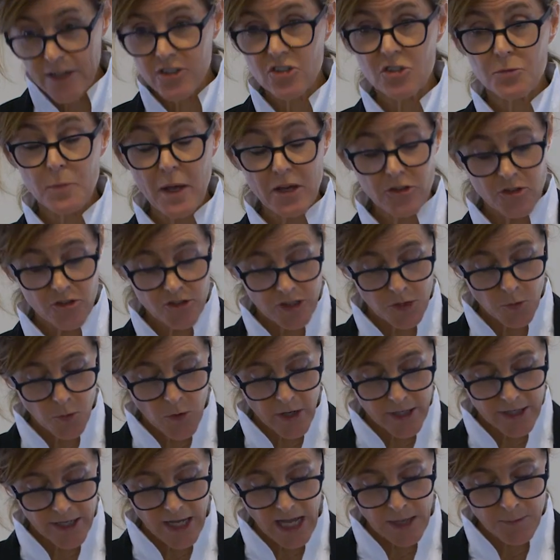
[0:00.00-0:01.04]
especially
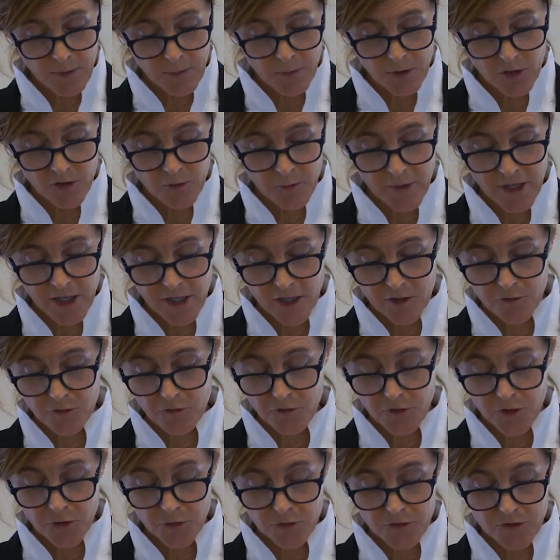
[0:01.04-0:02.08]
one capable of being
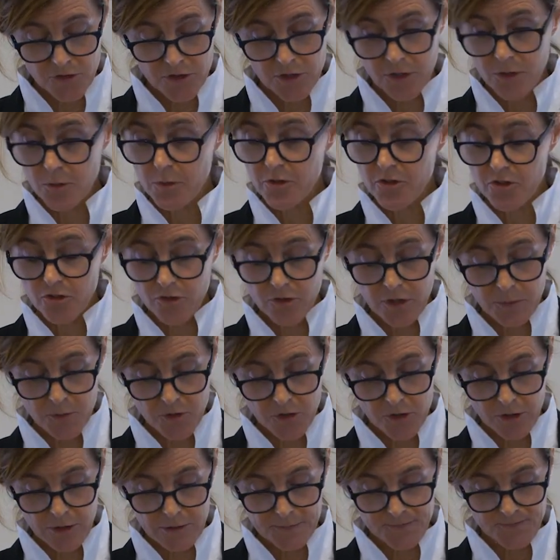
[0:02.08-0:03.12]
confused with
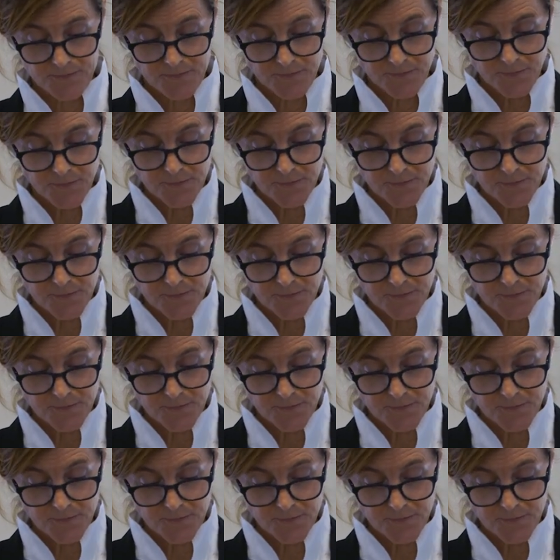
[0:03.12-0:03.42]
scripture.